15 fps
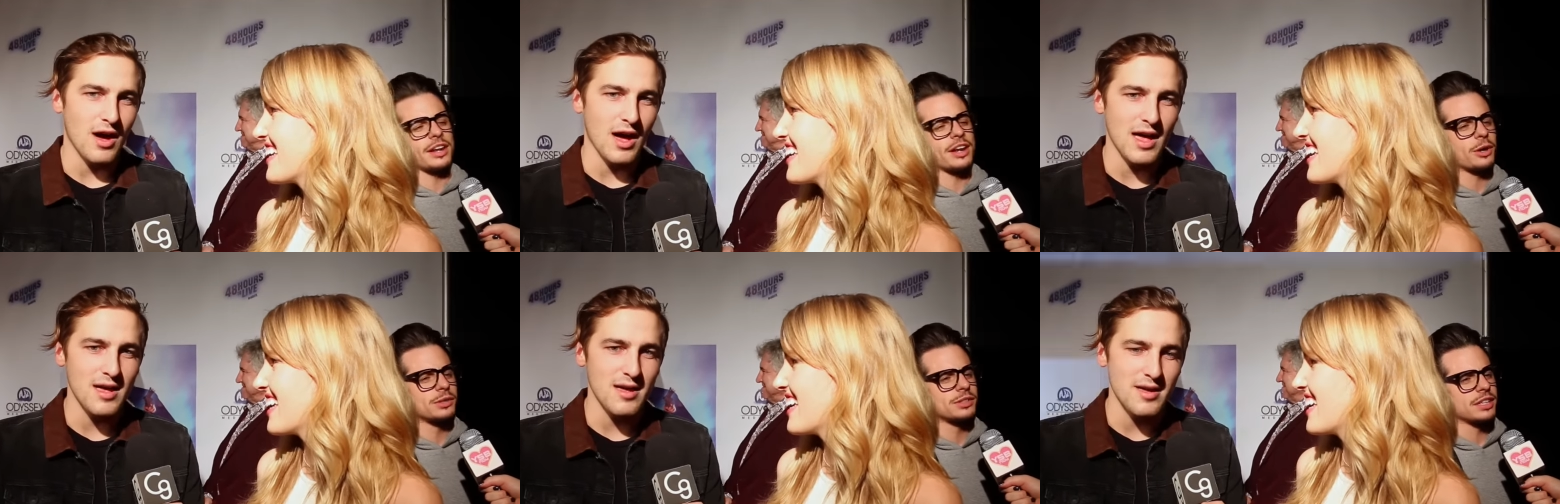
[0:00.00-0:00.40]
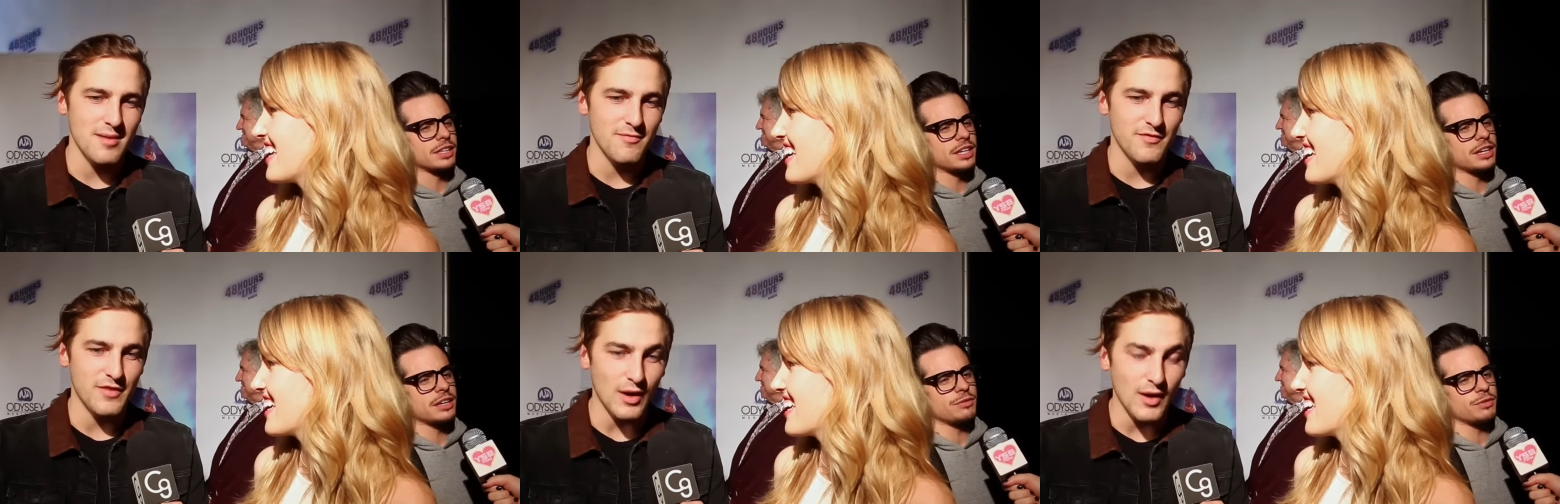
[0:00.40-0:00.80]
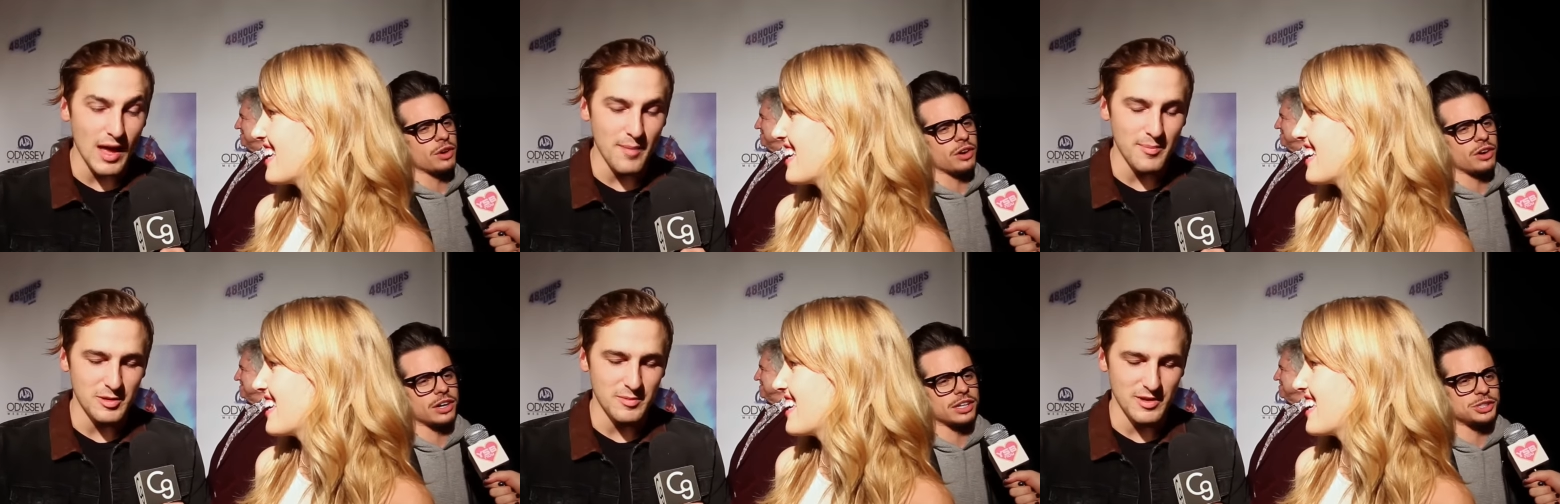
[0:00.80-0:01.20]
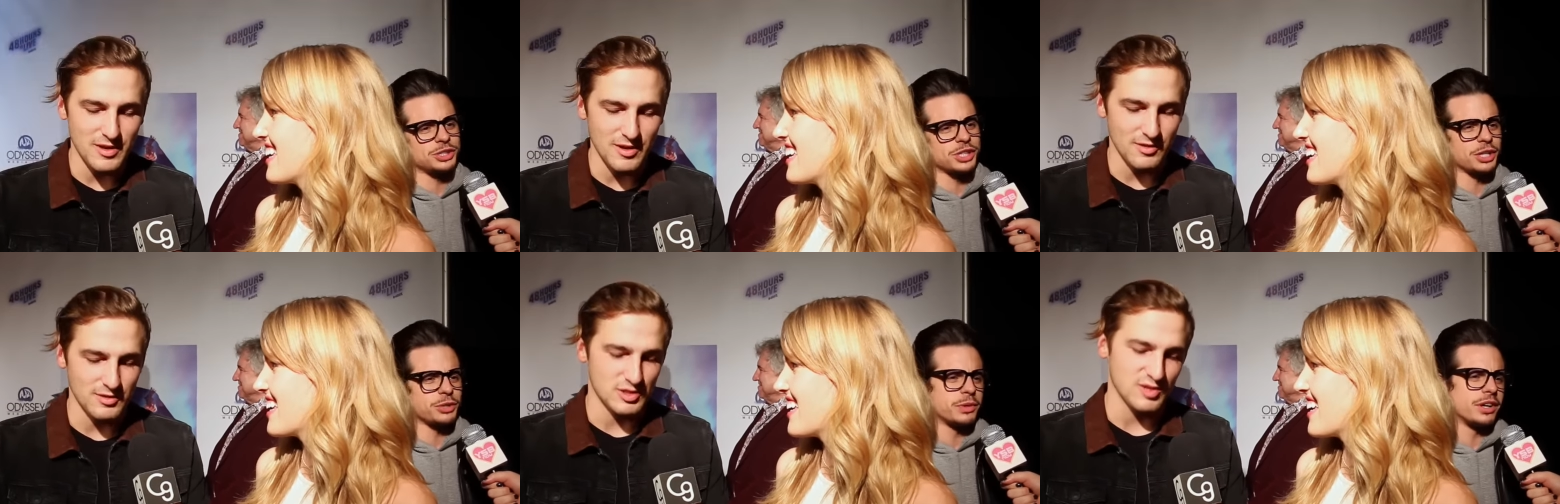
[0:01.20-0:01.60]
Speaker 1: I am very happy to be
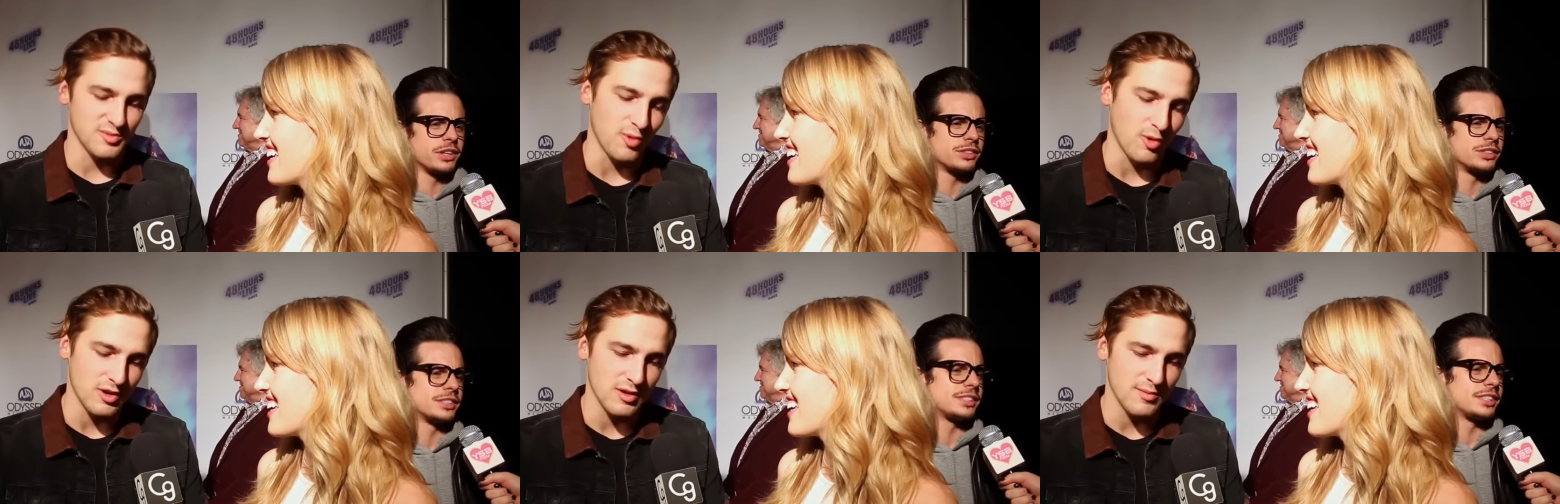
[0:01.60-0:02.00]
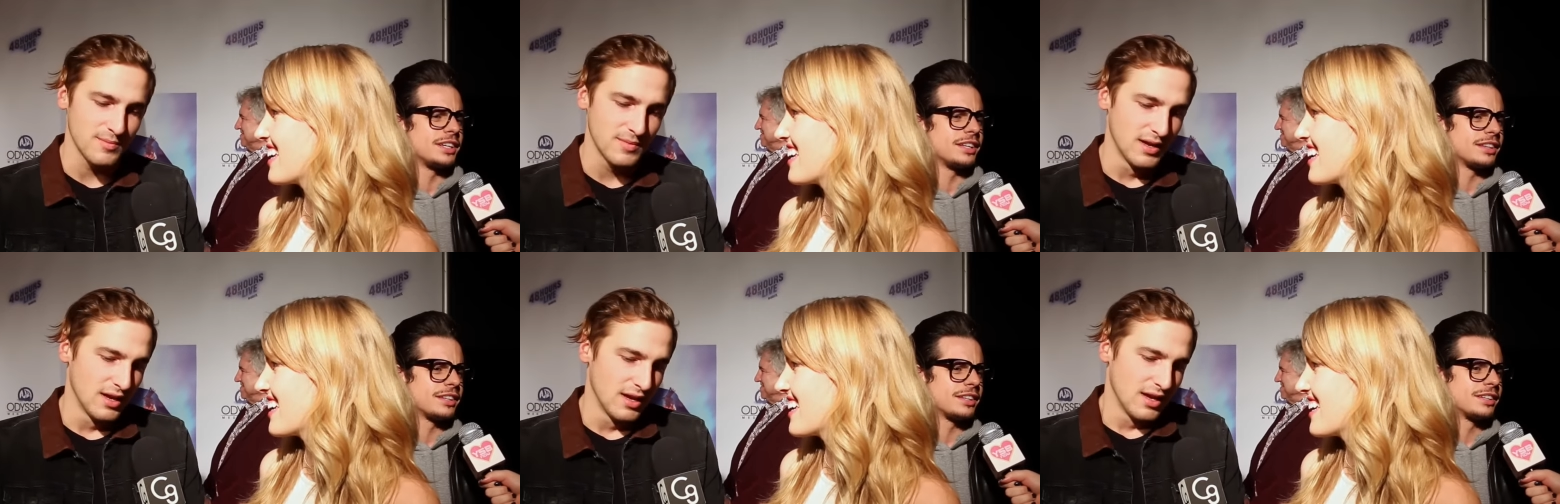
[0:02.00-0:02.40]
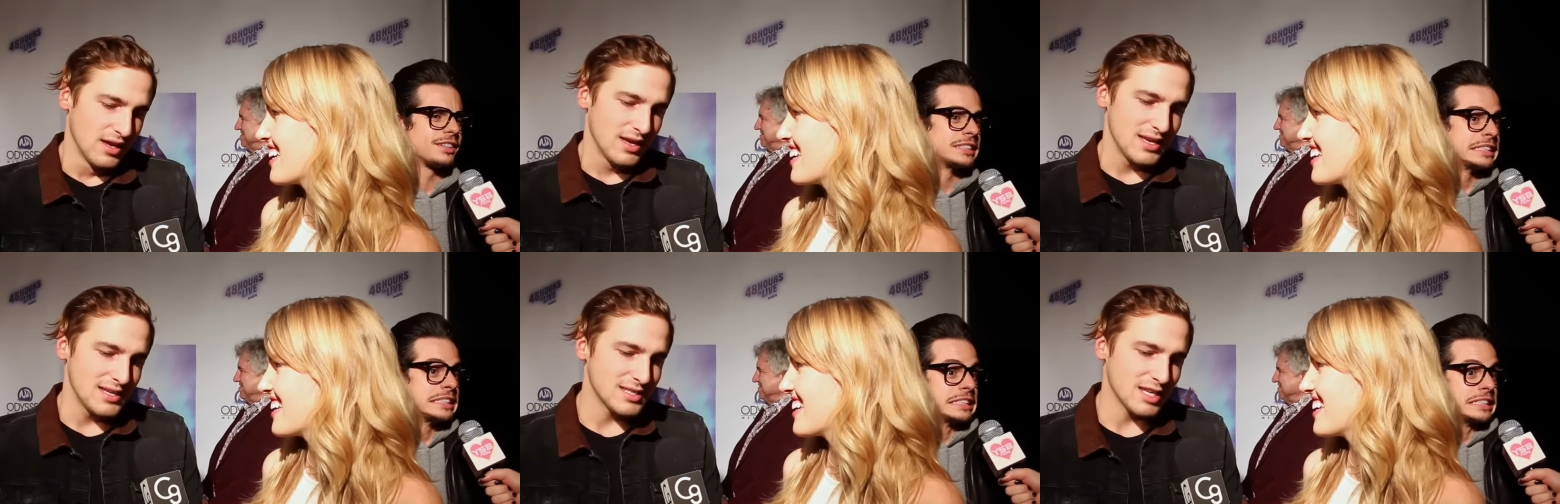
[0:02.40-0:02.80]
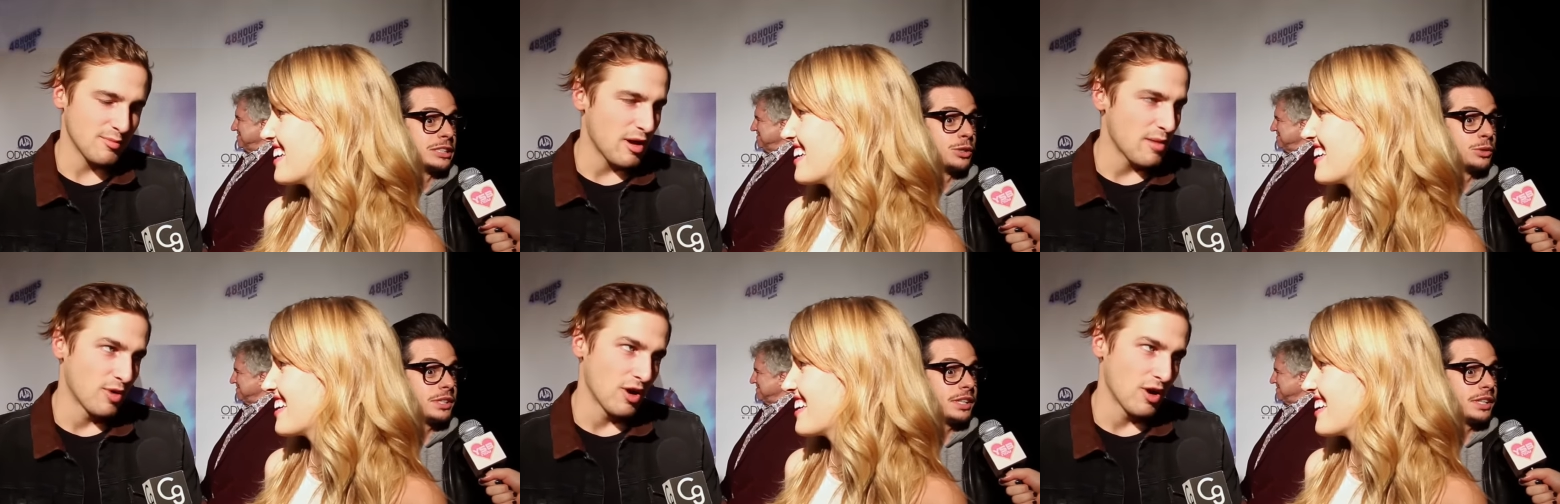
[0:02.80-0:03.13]
here to support him. He's like my